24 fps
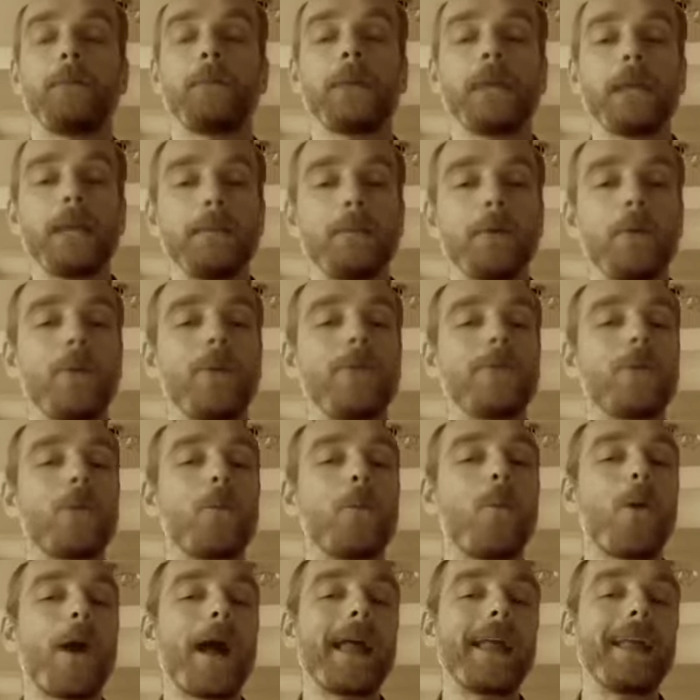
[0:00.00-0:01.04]
people with a
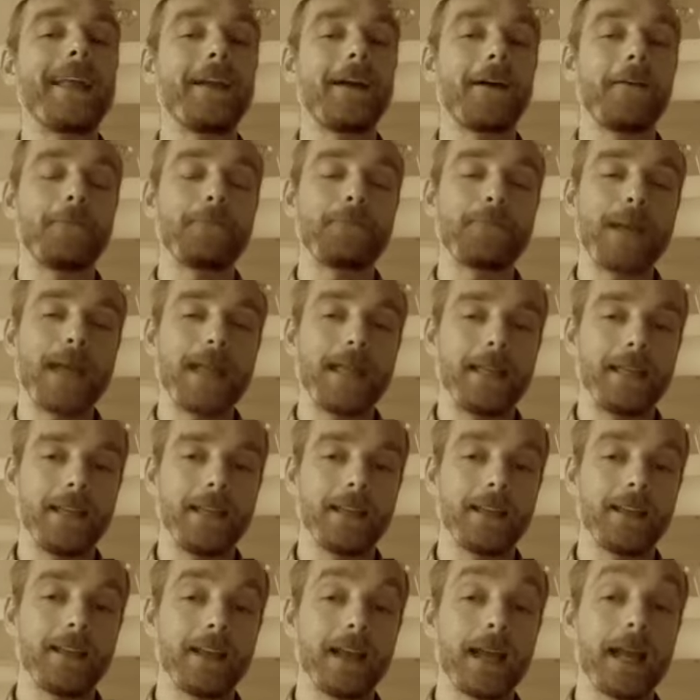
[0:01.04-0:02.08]
way of
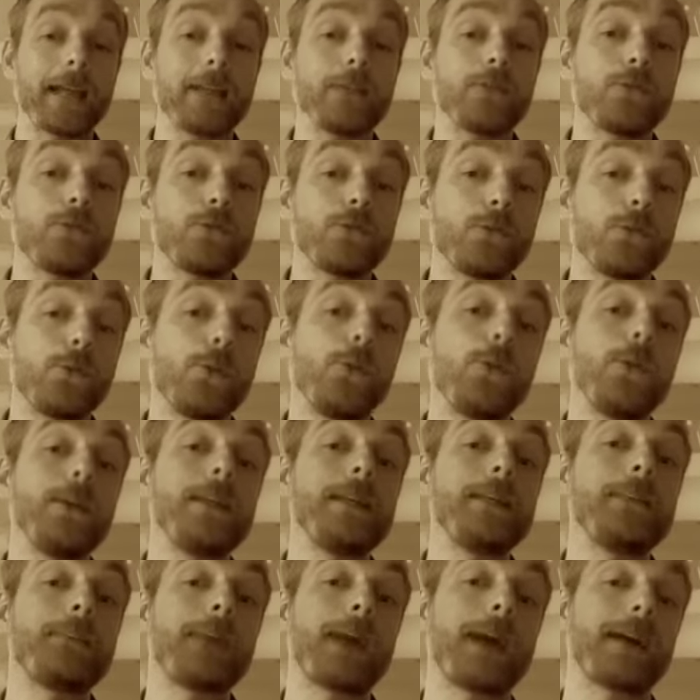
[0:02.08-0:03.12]
making a
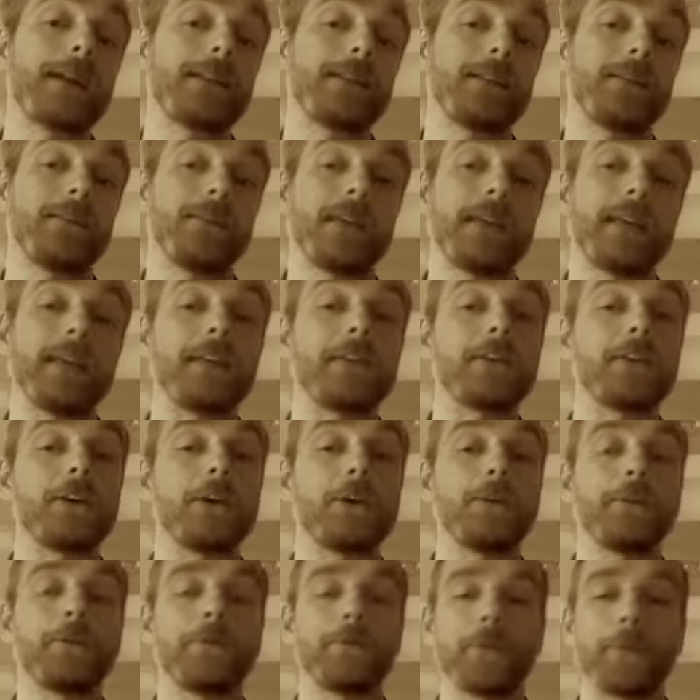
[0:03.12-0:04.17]
truly passive
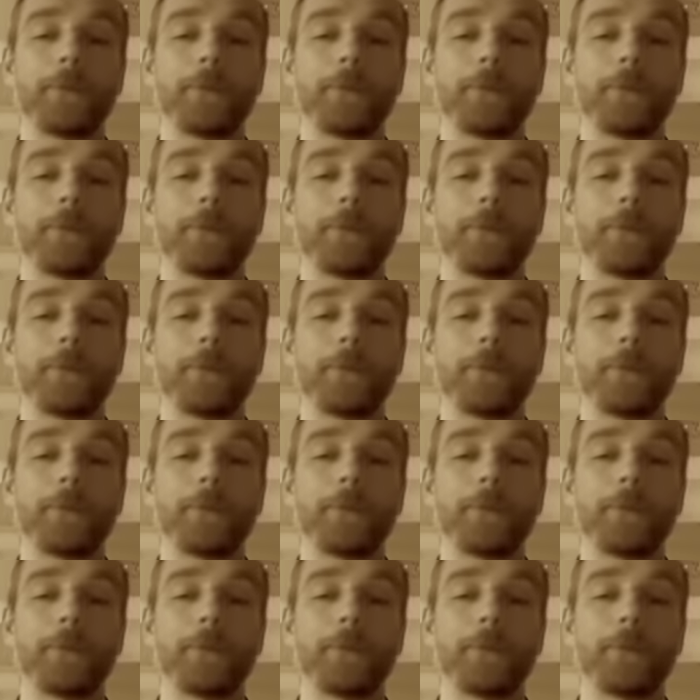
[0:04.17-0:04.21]
income